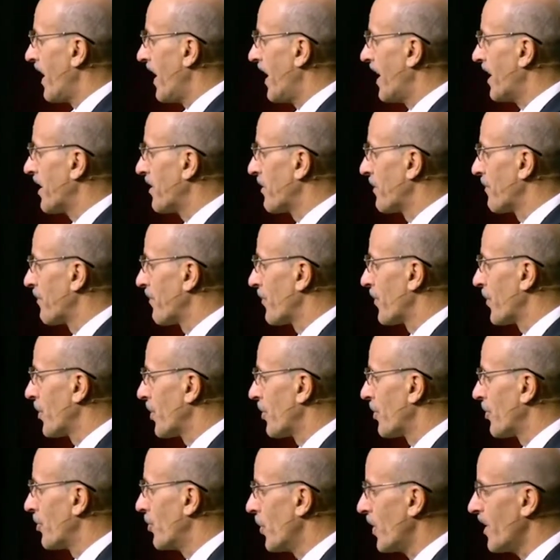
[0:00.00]
And
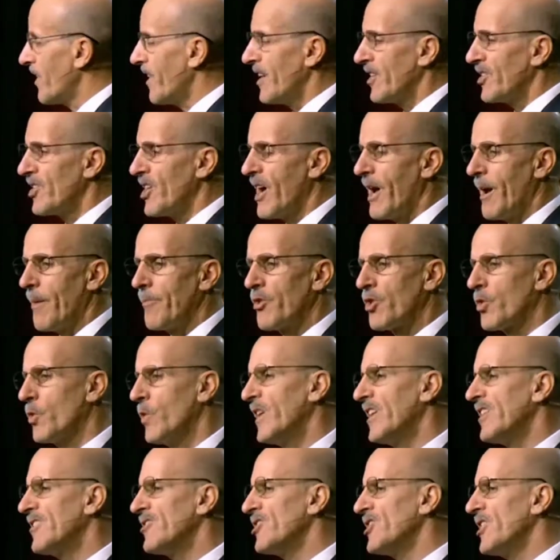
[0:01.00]
during that time, the
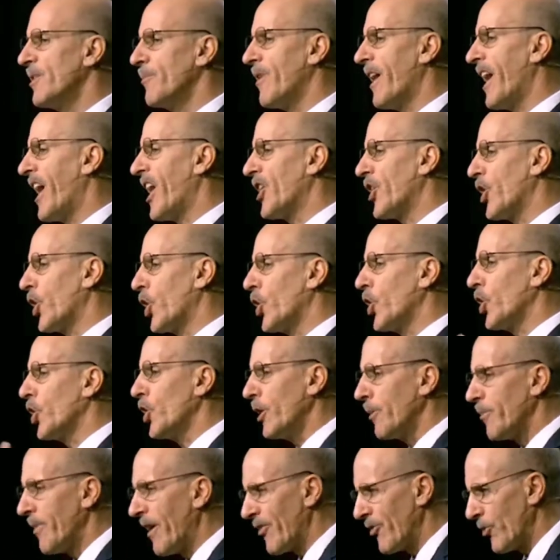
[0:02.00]
Queen of Sheba had
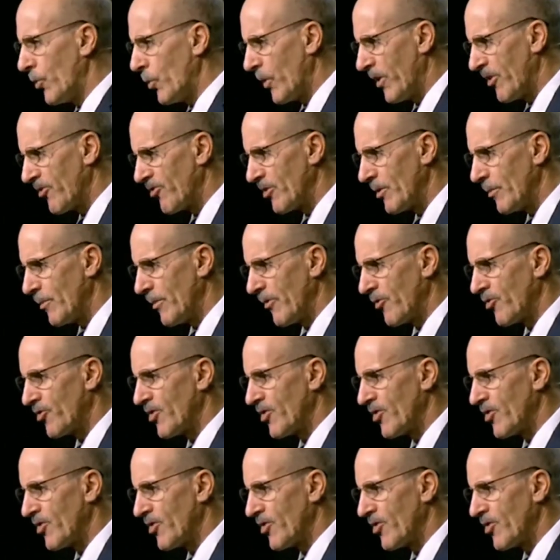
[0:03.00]
heard about the wisdom